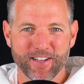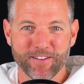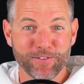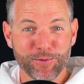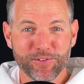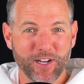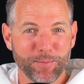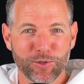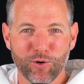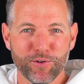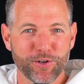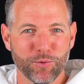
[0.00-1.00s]
If you stumble
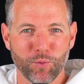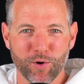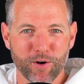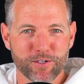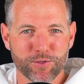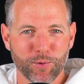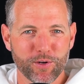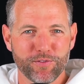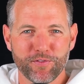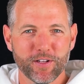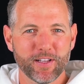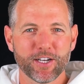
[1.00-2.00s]
over your words or you
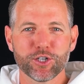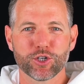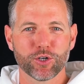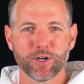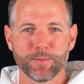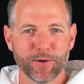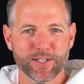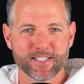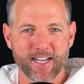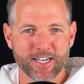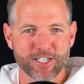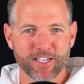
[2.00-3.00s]
feel unsure about a
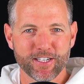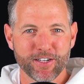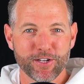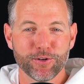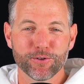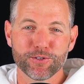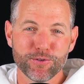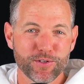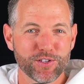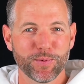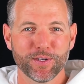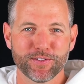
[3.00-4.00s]
section, your
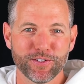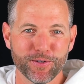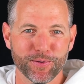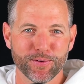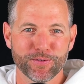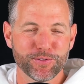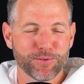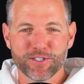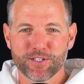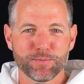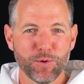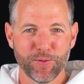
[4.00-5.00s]
students will too, so
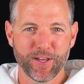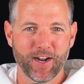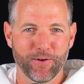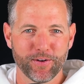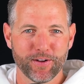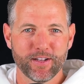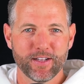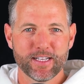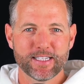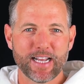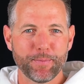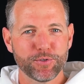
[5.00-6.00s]
just smooth it out.
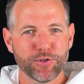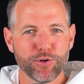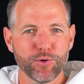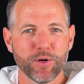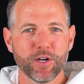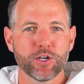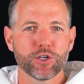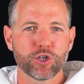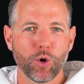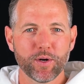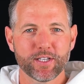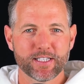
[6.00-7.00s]
Step 2,
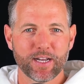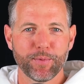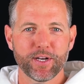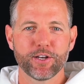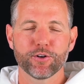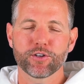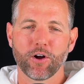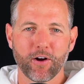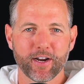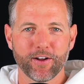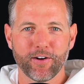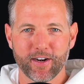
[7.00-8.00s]
show it to someone in your
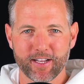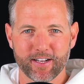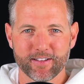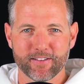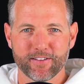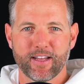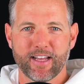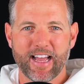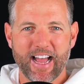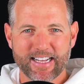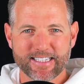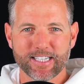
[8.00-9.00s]
target audience.
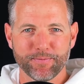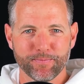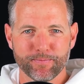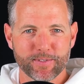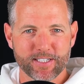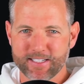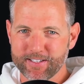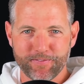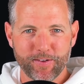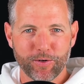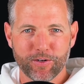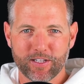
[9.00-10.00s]
Ask them, does this
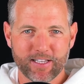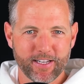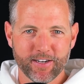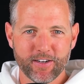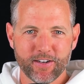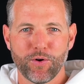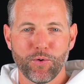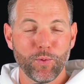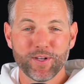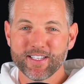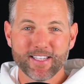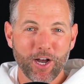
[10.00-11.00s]
feel clear?
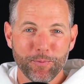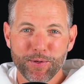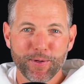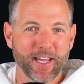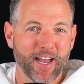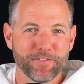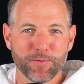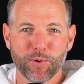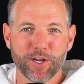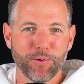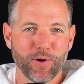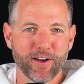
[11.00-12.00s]
Would this help you get from where
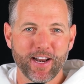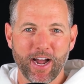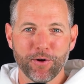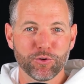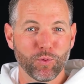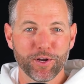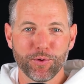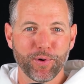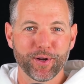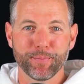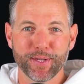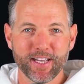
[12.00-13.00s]
you are now to where you
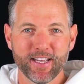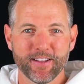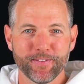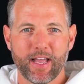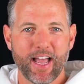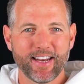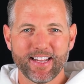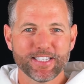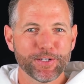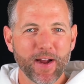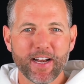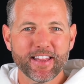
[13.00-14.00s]
want to be? And is
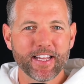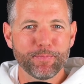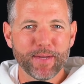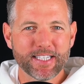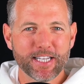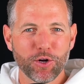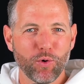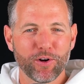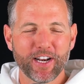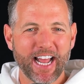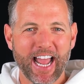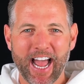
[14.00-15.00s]
there anything missing or
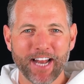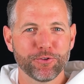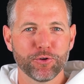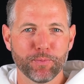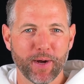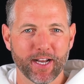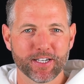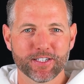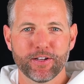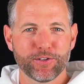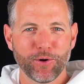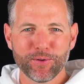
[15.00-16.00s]
did I add too much?
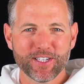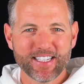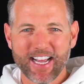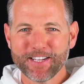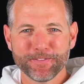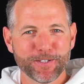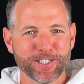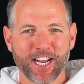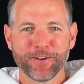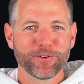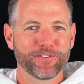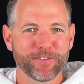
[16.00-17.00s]
Don't just ask for
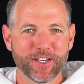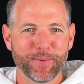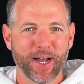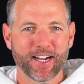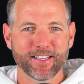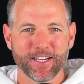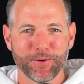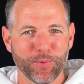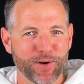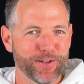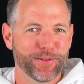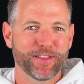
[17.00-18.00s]
general feedback like,
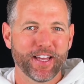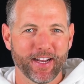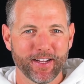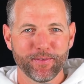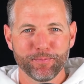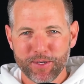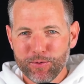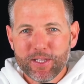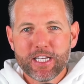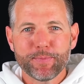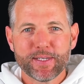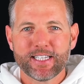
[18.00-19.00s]
what do you think? Be
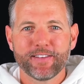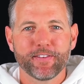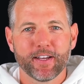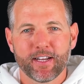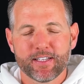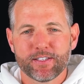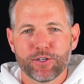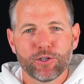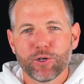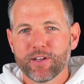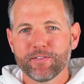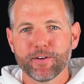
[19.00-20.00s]
really specific because you're
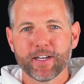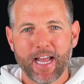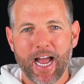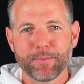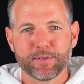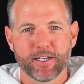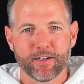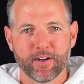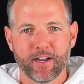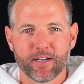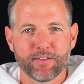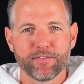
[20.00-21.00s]
looking for gaps here
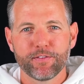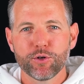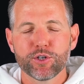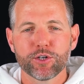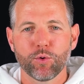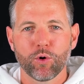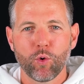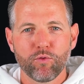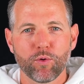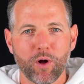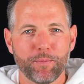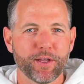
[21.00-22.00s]
and confusion or
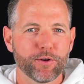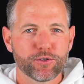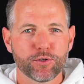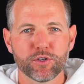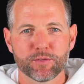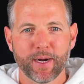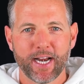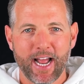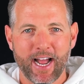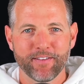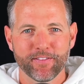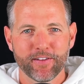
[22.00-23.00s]
overwhelm that your students might have.